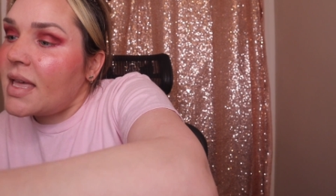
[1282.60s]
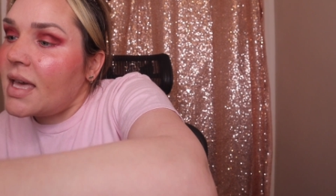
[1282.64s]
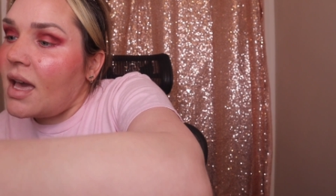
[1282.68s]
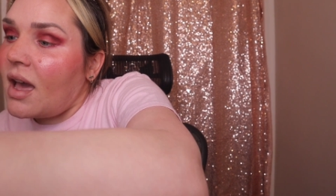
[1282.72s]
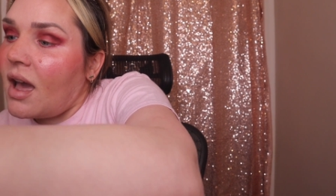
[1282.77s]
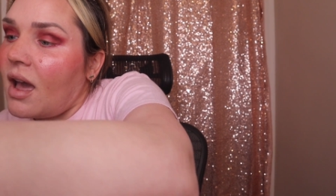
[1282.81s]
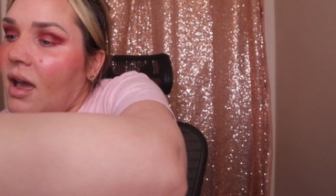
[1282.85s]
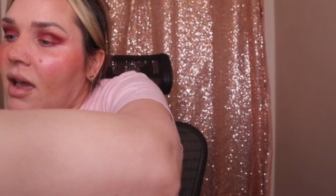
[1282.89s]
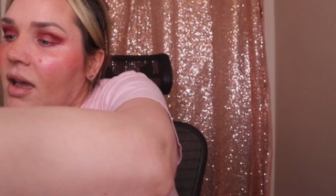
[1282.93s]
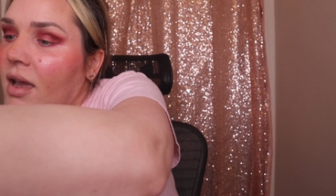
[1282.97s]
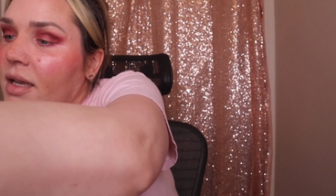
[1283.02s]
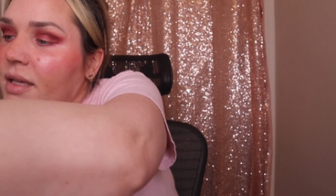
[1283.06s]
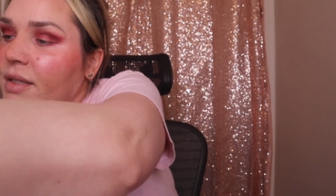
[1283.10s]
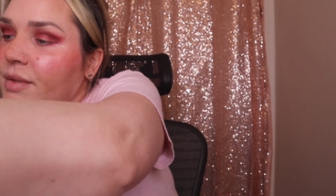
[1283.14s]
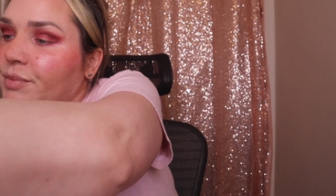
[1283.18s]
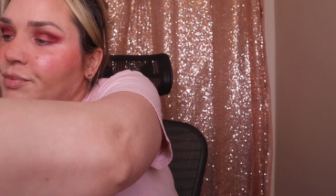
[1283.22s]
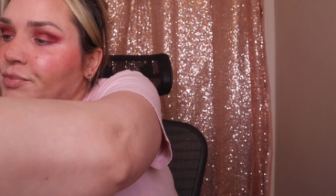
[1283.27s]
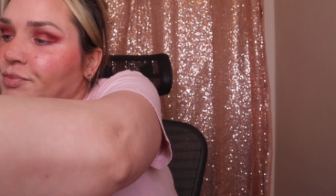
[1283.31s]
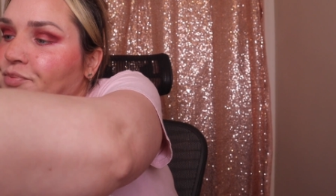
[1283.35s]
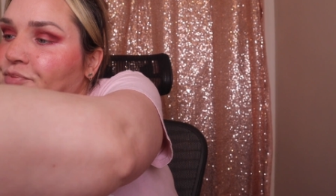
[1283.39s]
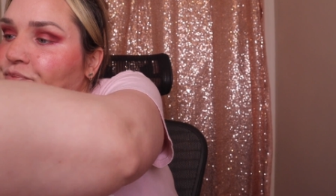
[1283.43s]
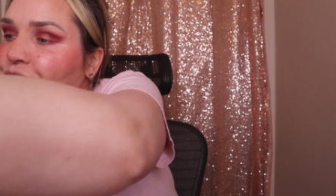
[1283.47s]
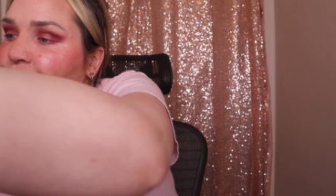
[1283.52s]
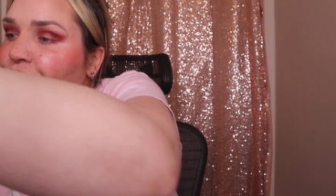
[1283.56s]
Okay,
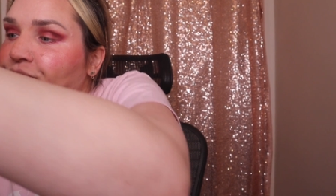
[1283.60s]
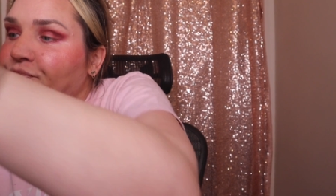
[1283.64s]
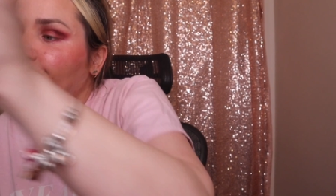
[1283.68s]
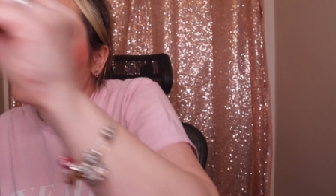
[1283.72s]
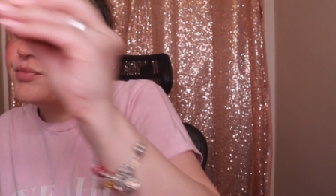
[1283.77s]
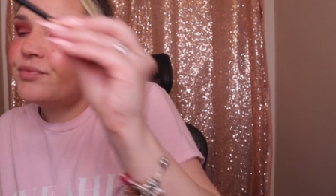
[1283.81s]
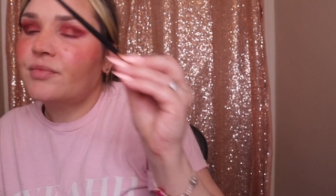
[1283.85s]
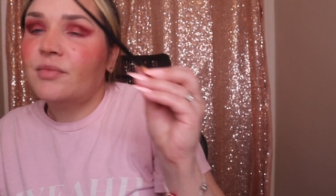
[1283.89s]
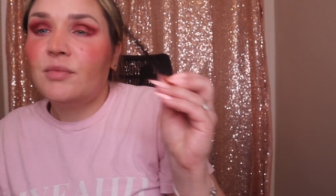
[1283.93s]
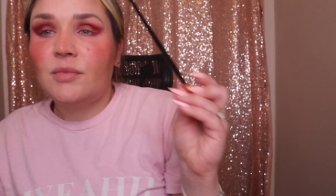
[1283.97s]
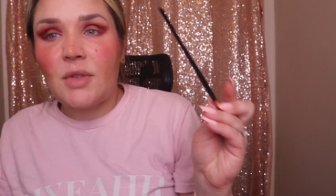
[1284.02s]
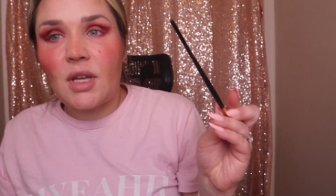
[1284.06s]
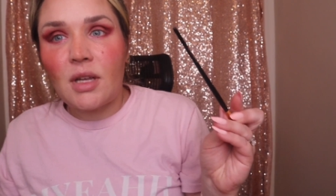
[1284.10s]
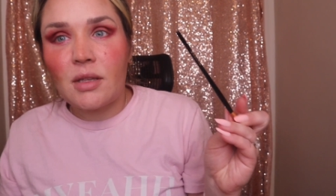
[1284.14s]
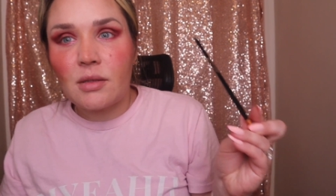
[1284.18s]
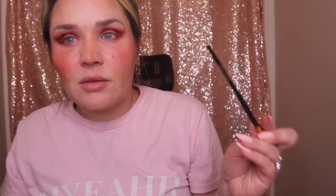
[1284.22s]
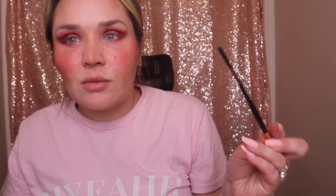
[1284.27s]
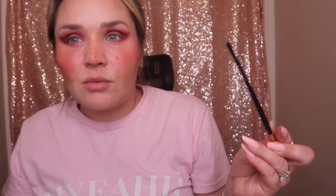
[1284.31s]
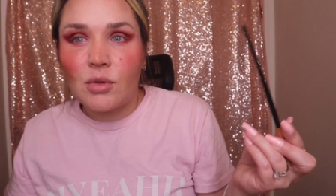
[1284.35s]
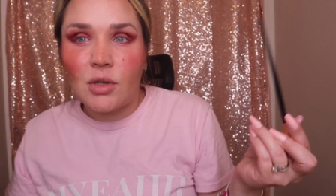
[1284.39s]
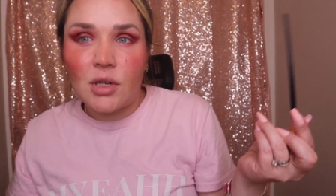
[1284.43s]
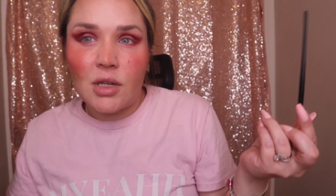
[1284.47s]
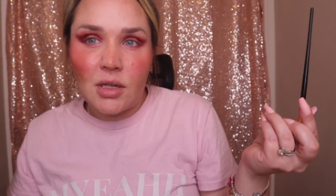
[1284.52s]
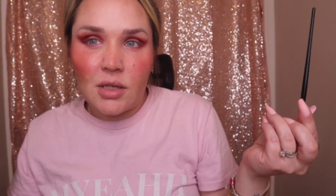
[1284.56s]
that's
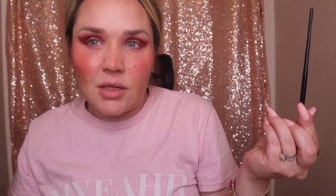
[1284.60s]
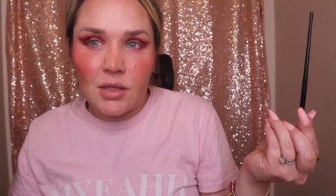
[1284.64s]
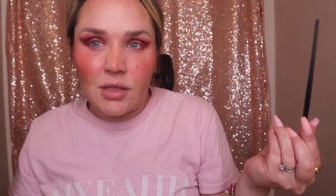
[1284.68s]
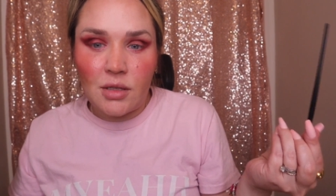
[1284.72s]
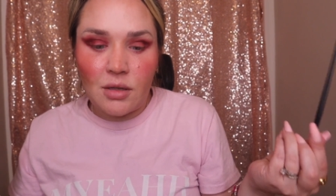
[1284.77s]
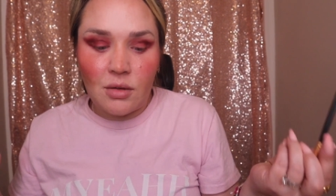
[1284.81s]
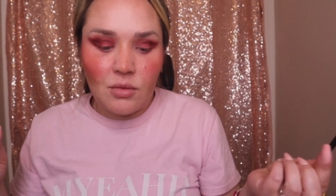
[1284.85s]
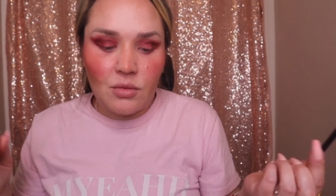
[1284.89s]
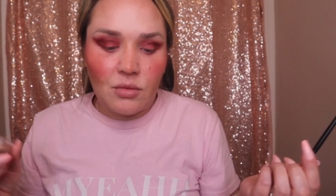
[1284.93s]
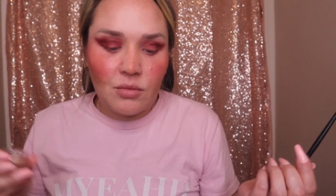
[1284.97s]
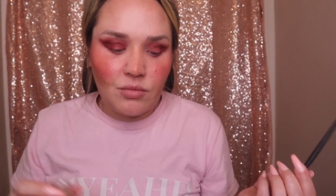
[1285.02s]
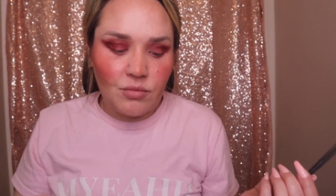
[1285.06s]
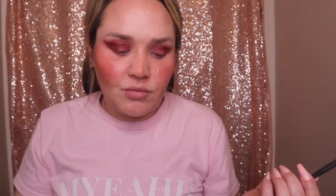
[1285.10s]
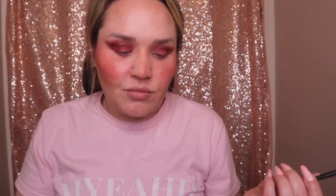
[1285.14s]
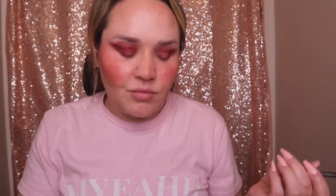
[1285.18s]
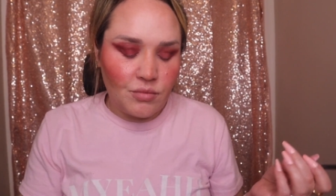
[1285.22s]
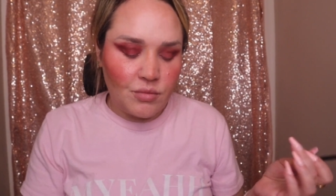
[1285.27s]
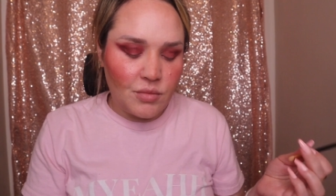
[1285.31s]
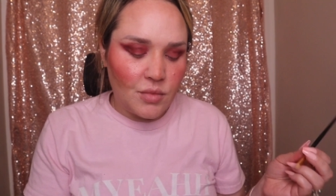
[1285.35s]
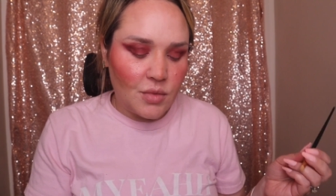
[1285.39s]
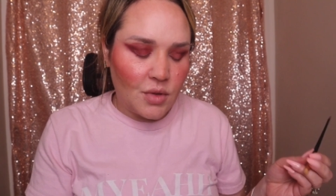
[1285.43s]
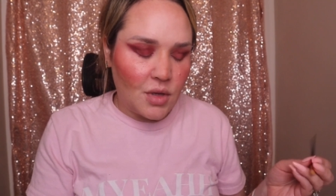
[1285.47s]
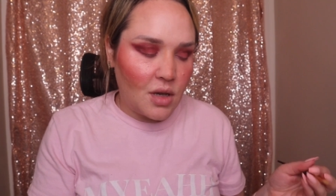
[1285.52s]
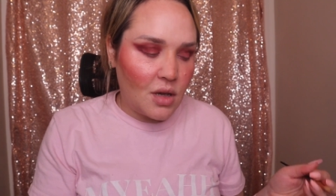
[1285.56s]
what we're gonna do.
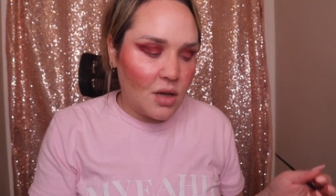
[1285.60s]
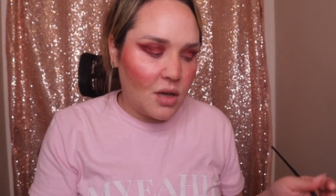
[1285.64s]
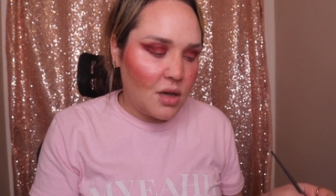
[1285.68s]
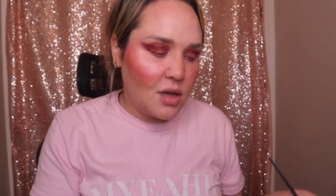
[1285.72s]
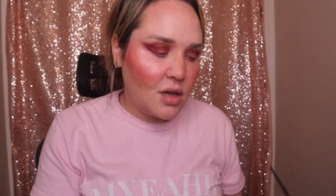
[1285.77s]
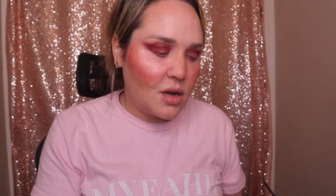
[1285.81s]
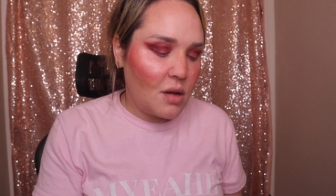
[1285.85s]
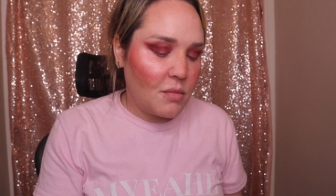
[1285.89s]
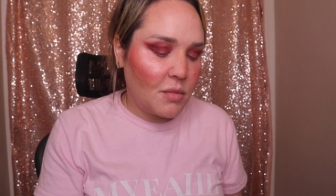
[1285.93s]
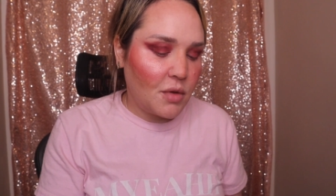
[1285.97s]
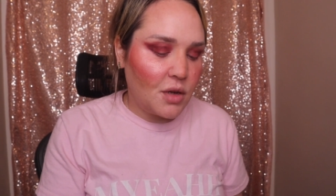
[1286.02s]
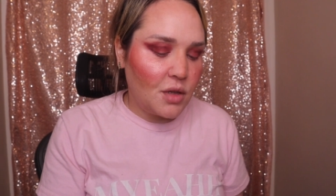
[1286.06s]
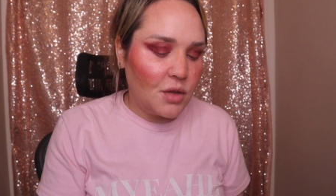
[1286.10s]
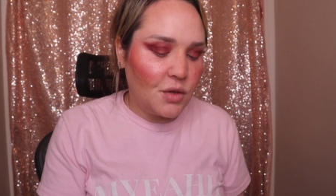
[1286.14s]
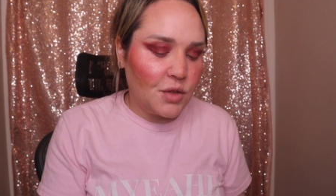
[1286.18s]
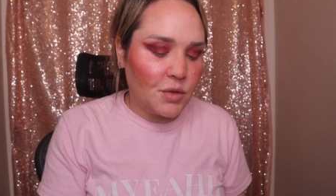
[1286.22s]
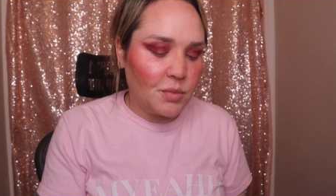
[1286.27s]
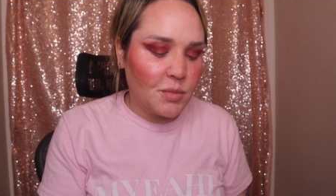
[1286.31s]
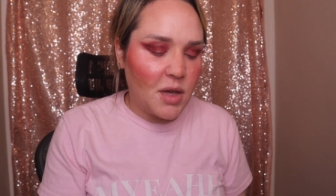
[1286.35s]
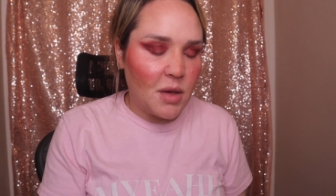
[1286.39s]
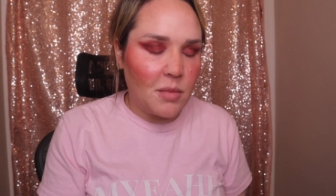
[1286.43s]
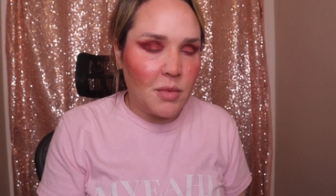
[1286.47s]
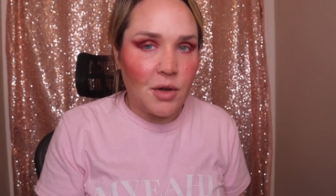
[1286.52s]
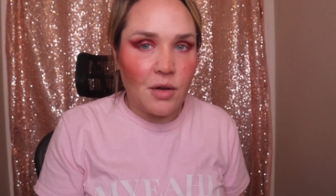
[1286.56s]
And I'm gonna
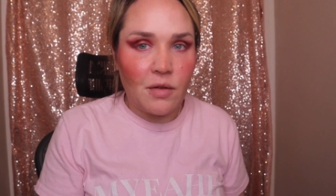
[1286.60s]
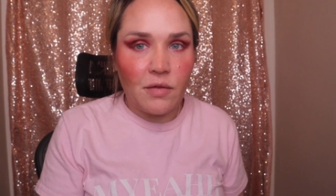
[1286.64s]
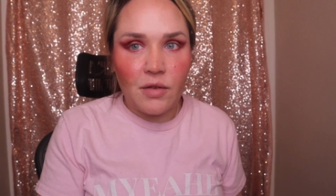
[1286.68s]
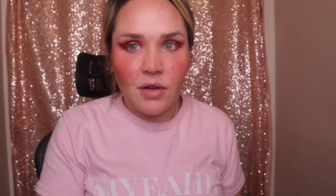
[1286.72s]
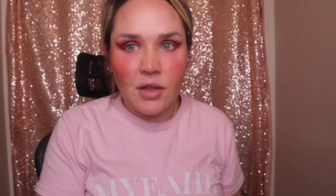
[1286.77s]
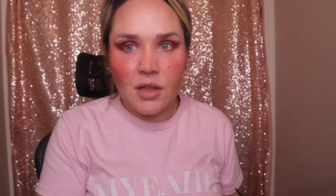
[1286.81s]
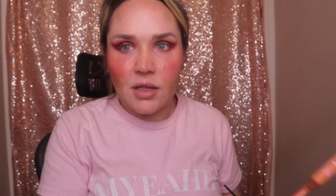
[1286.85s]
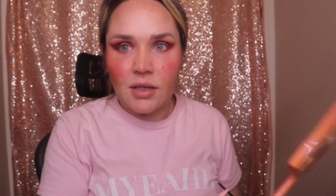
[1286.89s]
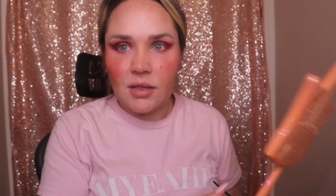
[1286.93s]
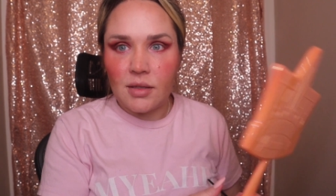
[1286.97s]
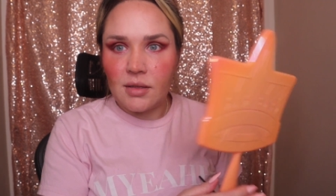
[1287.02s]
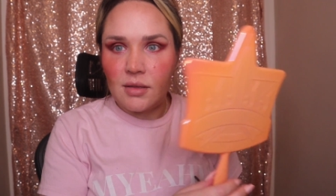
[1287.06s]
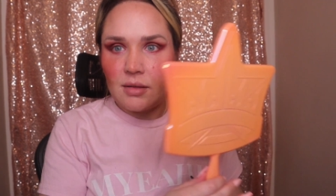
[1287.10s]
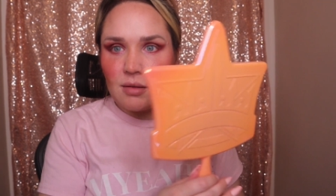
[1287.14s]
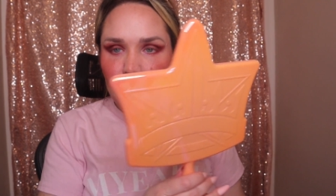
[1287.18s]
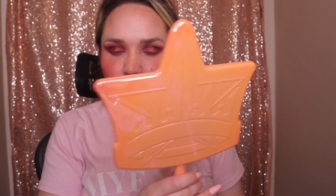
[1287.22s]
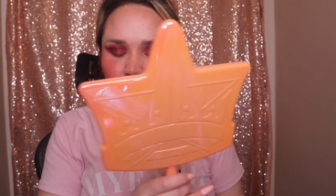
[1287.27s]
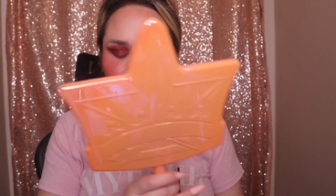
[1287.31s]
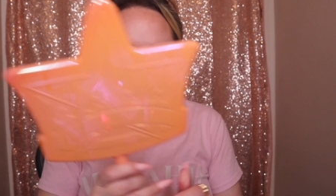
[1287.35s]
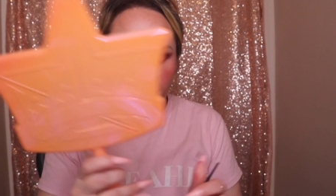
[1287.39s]
use my mirror for this.